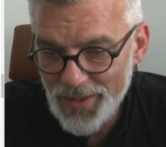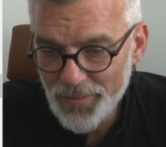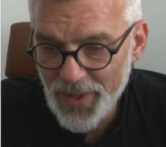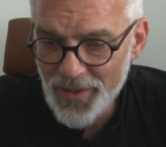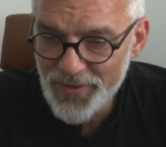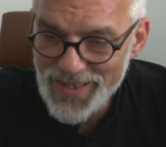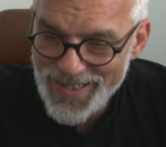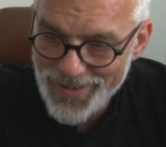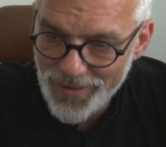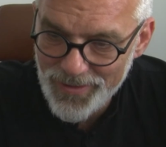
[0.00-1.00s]
but over
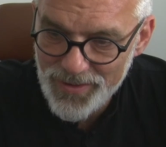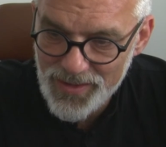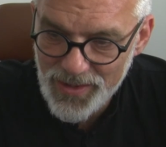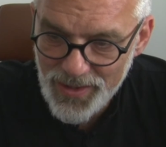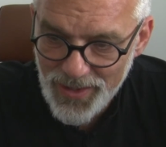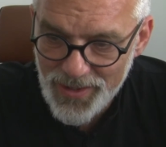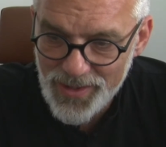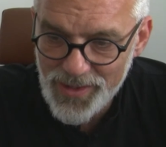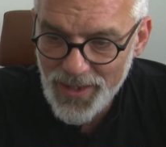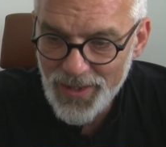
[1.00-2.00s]
10,000
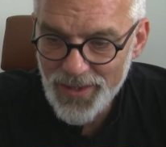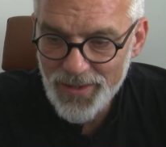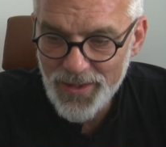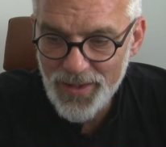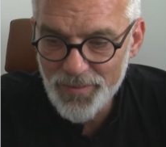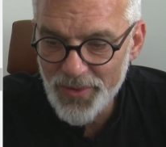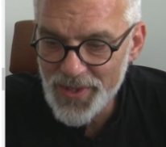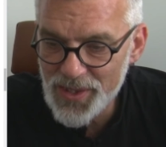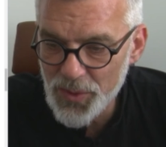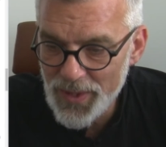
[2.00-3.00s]
years, the number
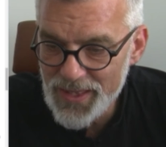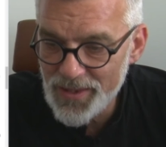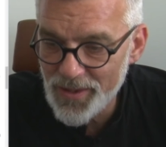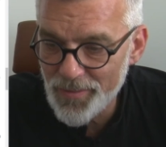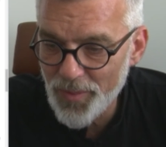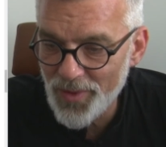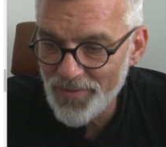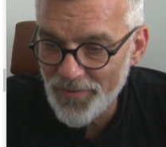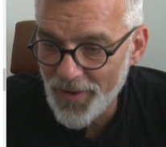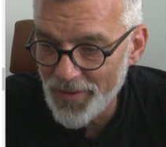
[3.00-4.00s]
is
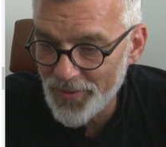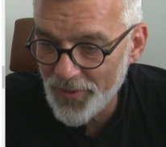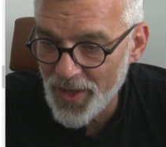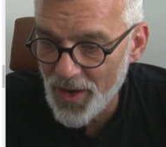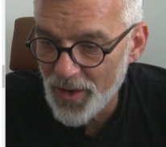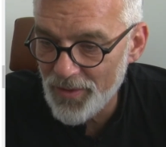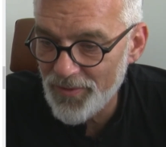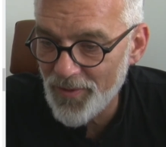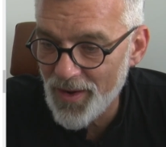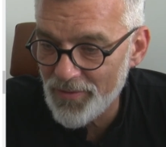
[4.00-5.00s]

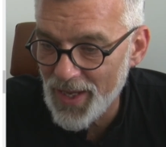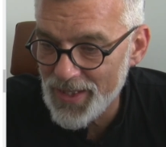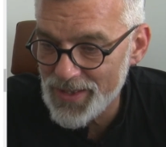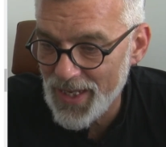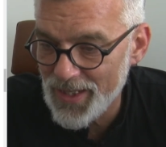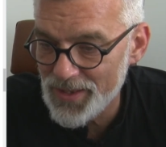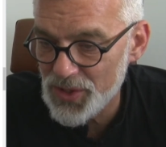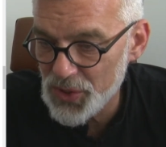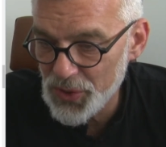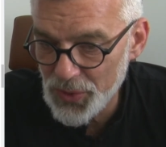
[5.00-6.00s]

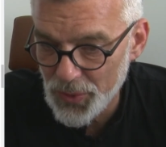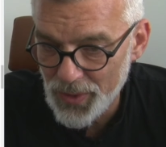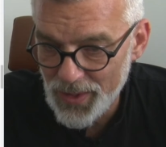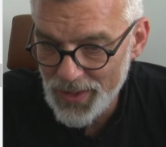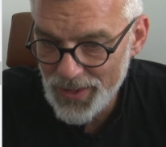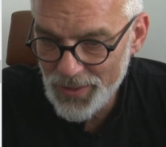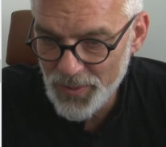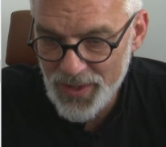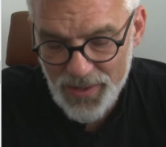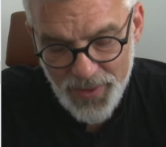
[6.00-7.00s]
29.53058882,
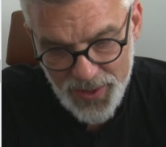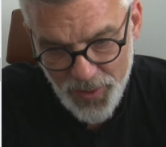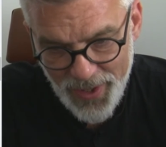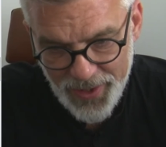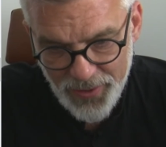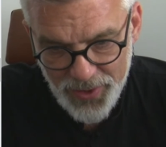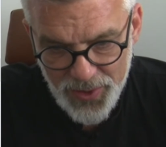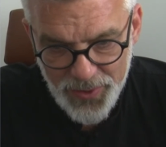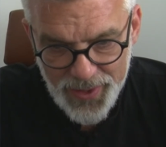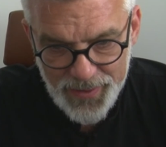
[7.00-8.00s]
which is a much more accurate
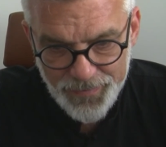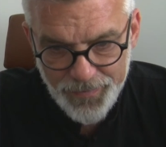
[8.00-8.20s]
choice.